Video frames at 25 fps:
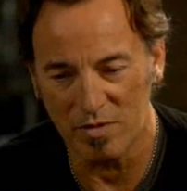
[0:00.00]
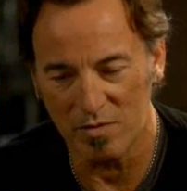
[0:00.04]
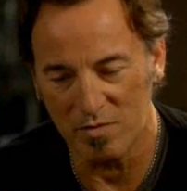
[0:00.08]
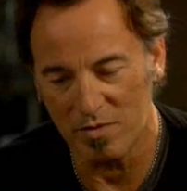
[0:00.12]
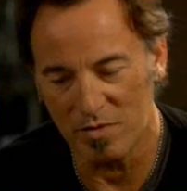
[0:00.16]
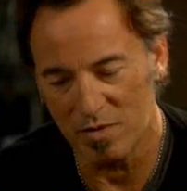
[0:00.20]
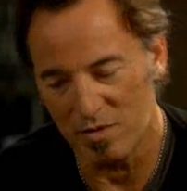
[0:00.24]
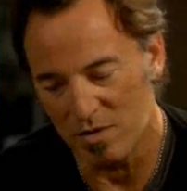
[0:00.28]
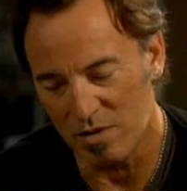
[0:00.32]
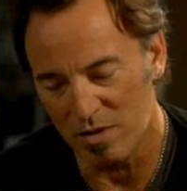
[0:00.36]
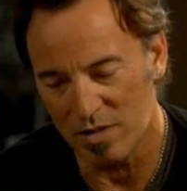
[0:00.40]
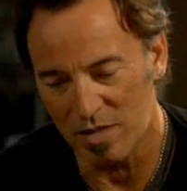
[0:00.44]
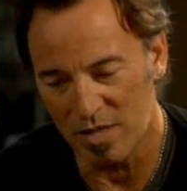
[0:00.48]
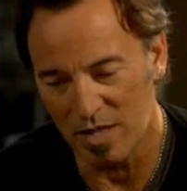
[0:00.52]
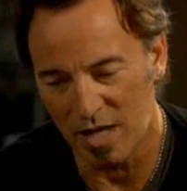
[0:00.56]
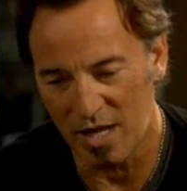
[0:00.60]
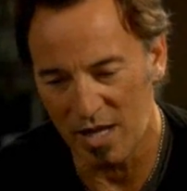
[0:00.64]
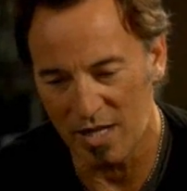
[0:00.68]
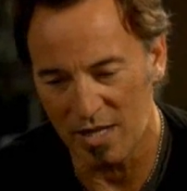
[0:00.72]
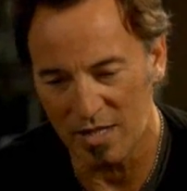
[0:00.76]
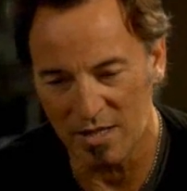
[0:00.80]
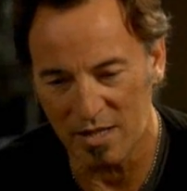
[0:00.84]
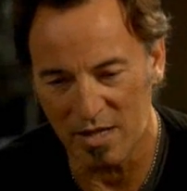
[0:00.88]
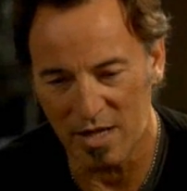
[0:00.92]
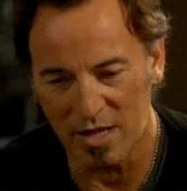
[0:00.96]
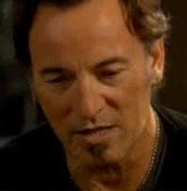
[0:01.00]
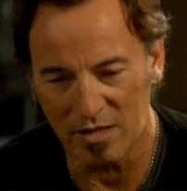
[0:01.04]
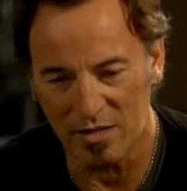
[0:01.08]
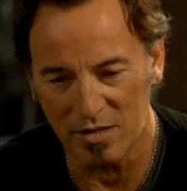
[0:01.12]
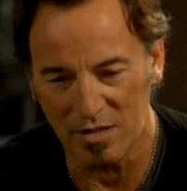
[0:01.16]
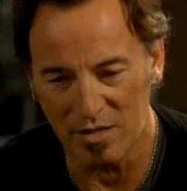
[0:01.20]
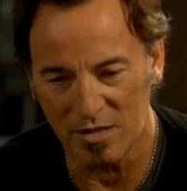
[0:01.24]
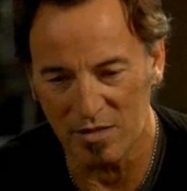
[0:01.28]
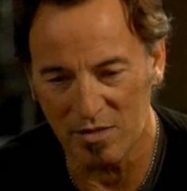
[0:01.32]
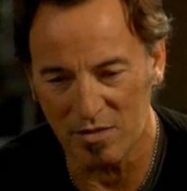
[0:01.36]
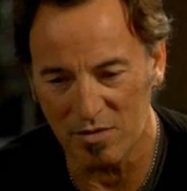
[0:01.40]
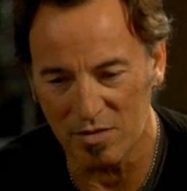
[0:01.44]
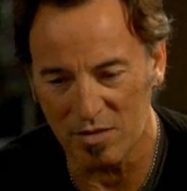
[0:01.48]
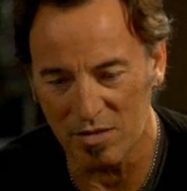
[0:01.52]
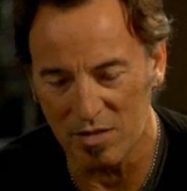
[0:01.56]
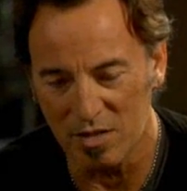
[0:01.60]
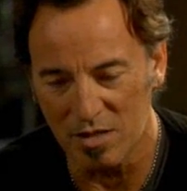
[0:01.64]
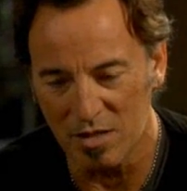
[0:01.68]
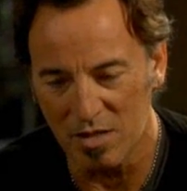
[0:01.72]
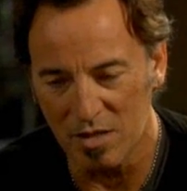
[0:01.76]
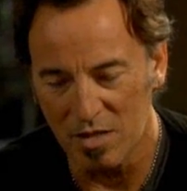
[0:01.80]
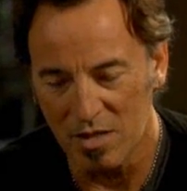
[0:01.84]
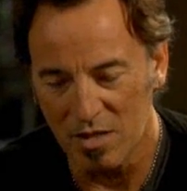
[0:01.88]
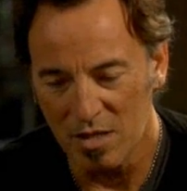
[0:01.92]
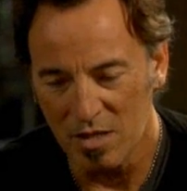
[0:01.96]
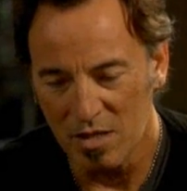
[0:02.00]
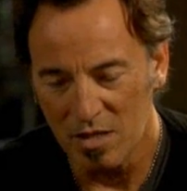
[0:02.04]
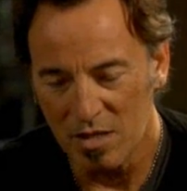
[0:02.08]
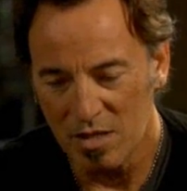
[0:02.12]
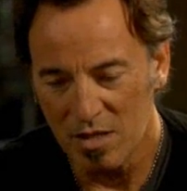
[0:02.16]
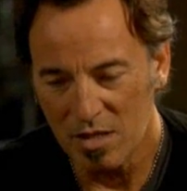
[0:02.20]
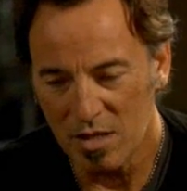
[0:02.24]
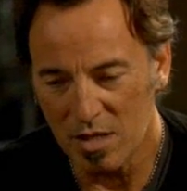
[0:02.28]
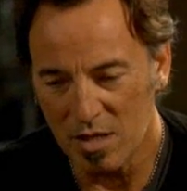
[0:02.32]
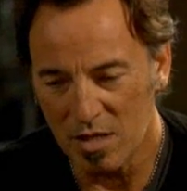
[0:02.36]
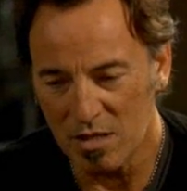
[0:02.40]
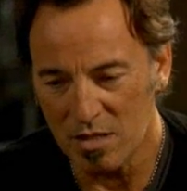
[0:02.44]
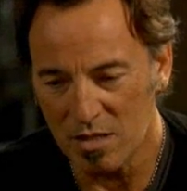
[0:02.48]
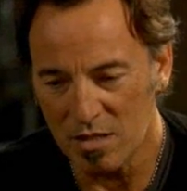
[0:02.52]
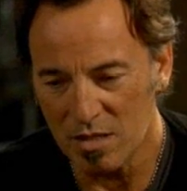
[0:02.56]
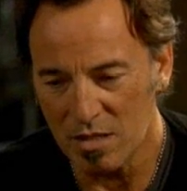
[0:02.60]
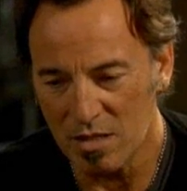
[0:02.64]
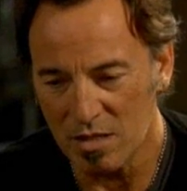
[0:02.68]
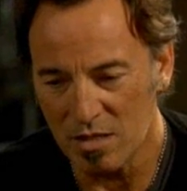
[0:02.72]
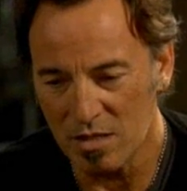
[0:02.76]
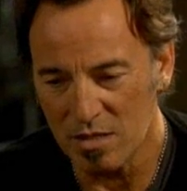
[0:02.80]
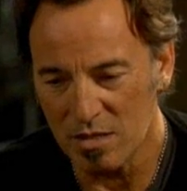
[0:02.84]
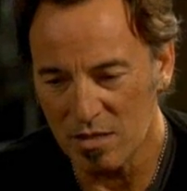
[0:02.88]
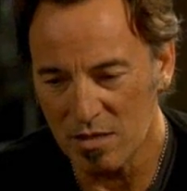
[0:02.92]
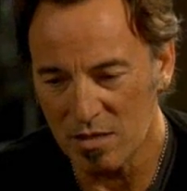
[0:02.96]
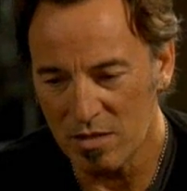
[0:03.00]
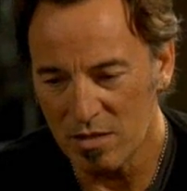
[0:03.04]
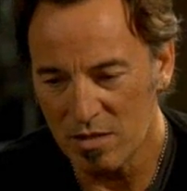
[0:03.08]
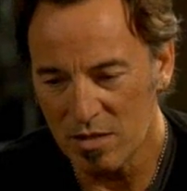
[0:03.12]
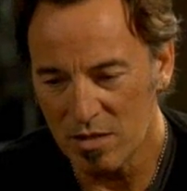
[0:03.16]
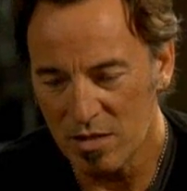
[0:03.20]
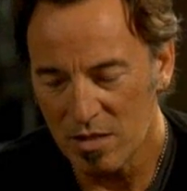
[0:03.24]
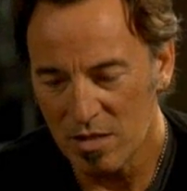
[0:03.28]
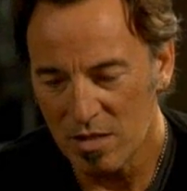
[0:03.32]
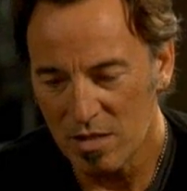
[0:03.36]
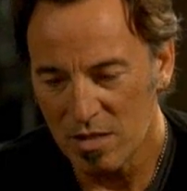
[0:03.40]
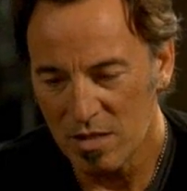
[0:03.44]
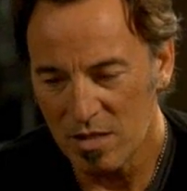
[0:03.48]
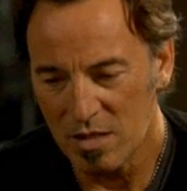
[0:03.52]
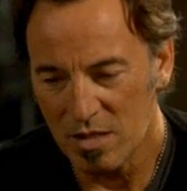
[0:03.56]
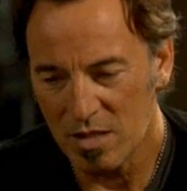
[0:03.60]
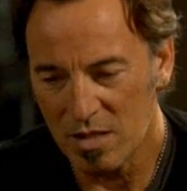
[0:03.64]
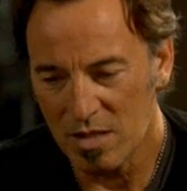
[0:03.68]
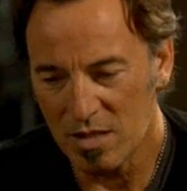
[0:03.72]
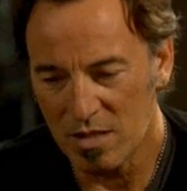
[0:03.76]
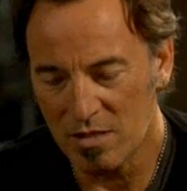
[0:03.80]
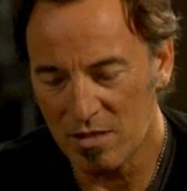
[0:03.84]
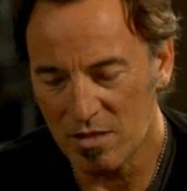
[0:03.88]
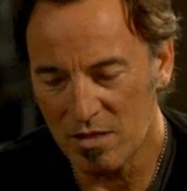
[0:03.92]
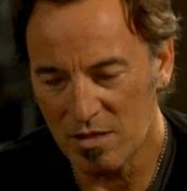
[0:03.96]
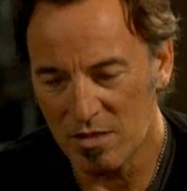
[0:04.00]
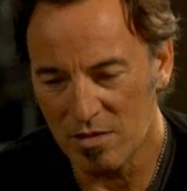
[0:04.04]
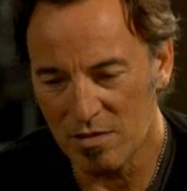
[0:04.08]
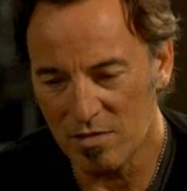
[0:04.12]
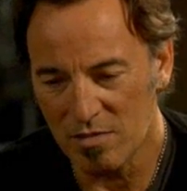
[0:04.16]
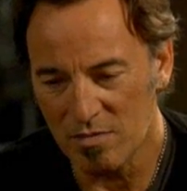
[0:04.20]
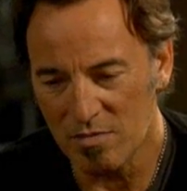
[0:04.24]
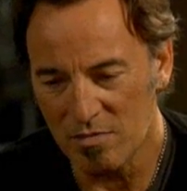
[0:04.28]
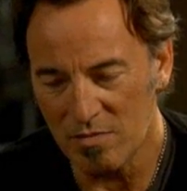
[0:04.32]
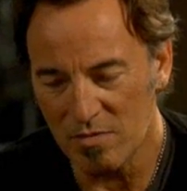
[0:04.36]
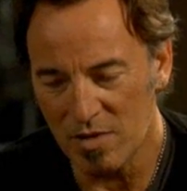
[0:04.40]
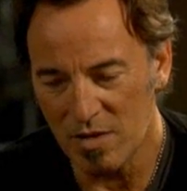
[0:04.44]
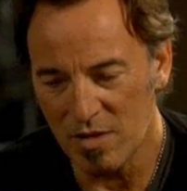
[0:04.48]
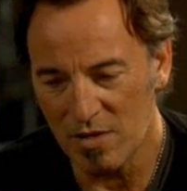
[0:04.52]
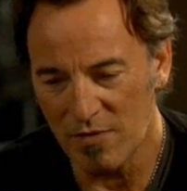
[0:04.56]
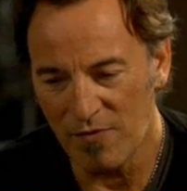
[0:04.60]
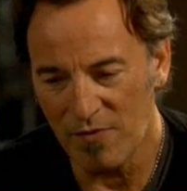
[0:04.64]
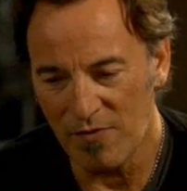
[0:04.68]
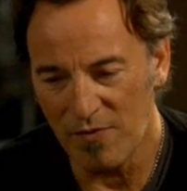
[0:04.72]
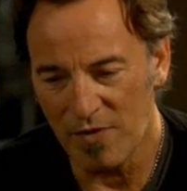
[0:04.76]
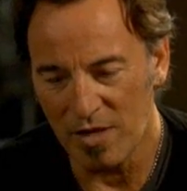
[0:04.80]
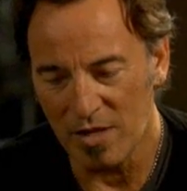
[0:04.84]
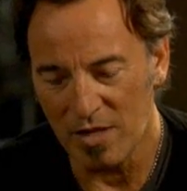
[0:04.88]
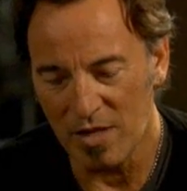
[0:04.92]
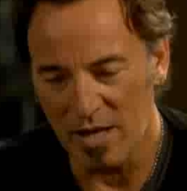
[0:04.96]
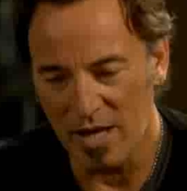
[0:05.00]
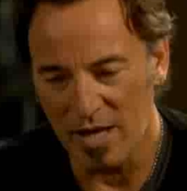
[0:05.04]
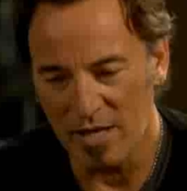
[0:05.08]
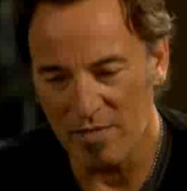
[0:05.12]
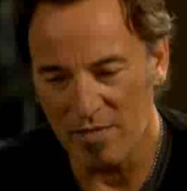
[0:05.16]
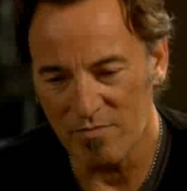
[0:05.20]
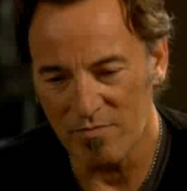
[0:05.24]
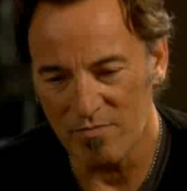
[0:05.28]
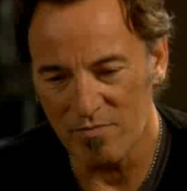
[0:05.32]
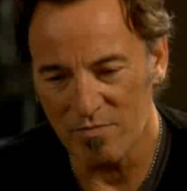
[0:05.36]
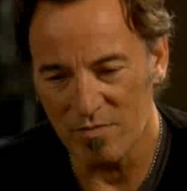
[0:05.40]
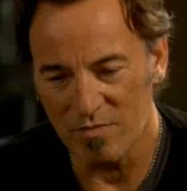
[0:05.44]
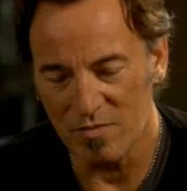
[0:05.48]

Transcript: We lost Danny last year, and it felt like,